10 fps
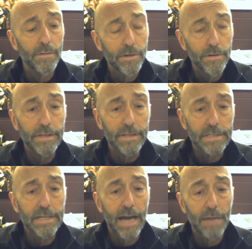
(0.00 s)
You need
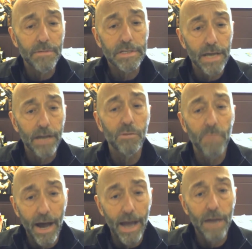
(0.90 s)
this time to say
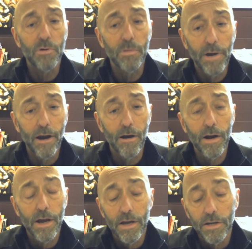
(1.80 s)
goodbye and
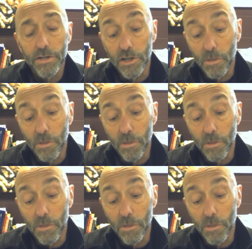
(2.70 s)
prepare to